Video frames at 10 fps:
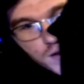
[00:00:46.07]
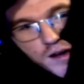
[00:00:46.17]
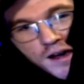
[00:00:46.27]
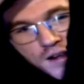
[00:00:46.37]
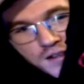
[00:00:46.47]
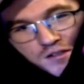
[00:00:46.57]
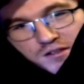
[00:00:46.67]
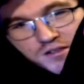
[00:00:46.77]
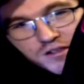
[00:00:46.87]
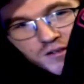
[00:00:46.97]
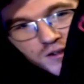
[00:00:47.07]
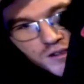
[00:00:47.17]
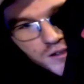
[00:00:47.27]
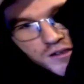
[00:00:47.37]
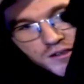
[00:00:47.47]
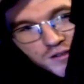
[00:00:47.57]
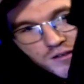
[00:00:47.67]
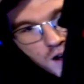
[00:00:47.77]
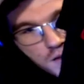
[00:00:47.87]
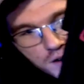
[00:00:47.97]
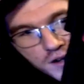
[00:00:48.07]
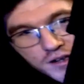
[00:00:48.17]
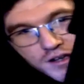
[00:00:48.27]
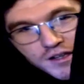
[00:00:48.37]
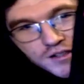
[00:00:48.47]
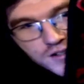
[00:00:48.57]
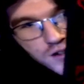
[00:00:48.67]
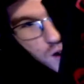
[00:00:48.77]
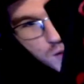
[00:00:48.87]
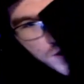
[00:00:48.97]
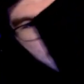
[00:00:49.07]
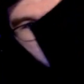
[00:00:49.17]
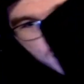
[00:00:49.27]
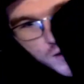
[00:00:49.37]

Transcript: rad, as you can see. Look at this graphic. Stomp Down